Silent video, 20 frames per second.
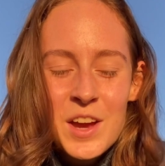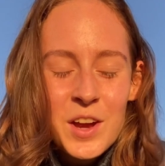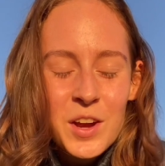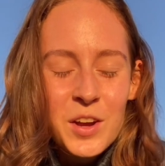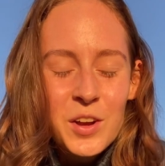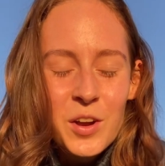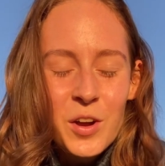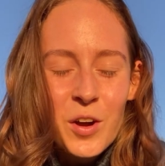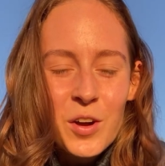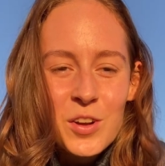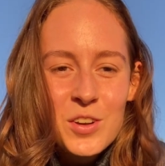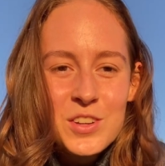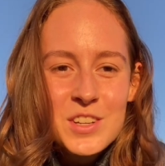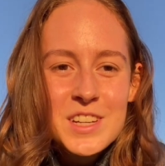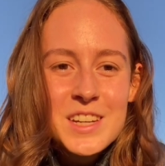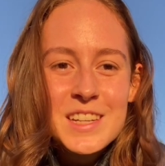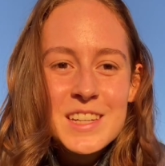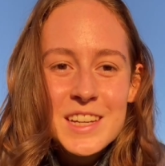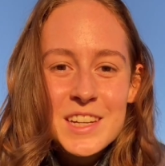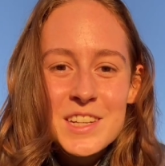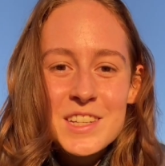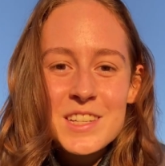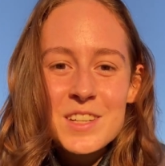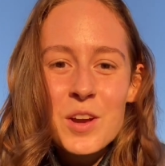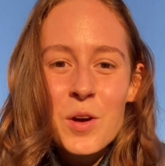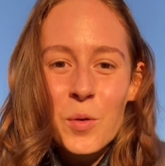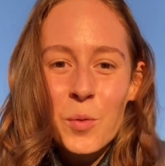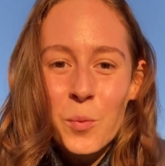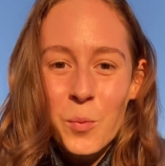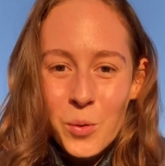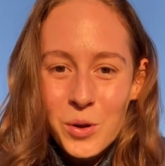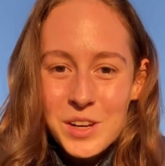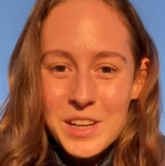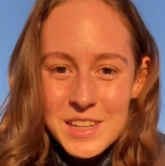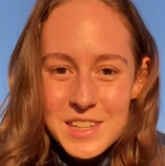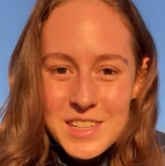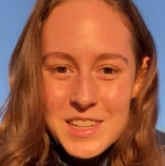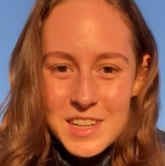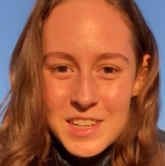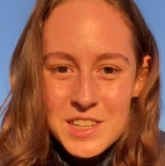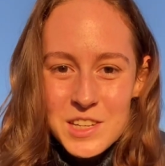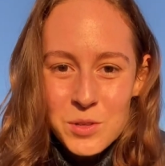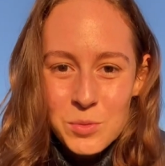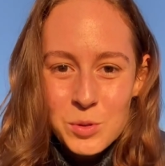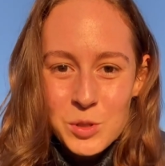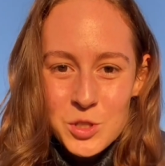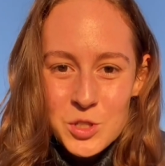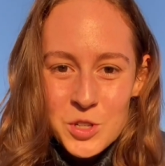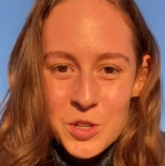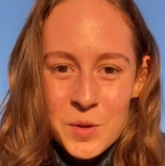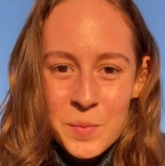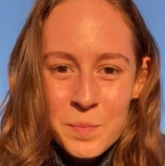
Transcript: God does what He says He will do